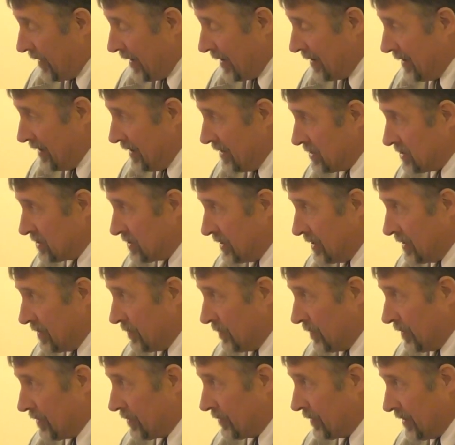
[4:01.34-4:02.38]
had an
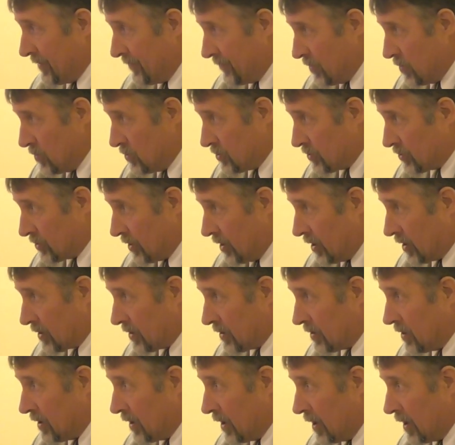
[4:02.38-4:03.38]
incident with a refuse truck.